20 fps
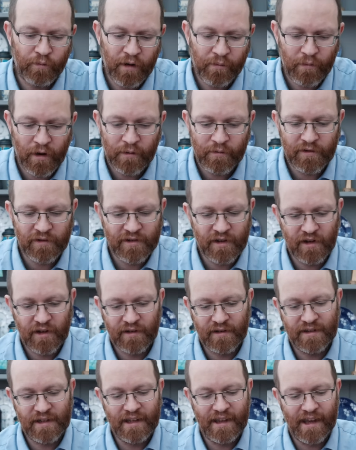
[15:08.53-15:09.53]
a moment so you
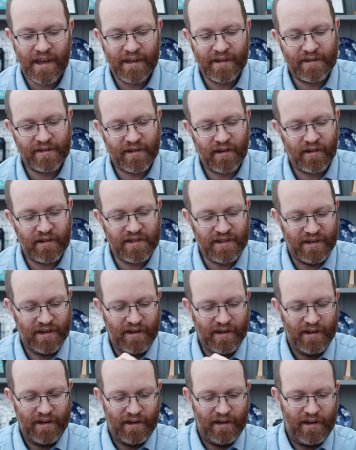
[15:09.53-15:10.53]
can see the inside.
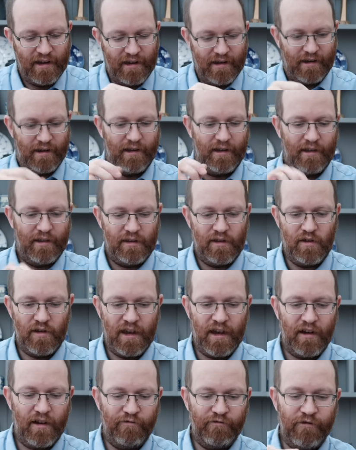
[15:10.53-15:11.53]
You
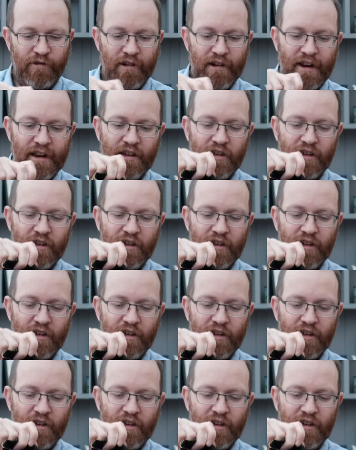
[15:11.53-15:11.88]
get really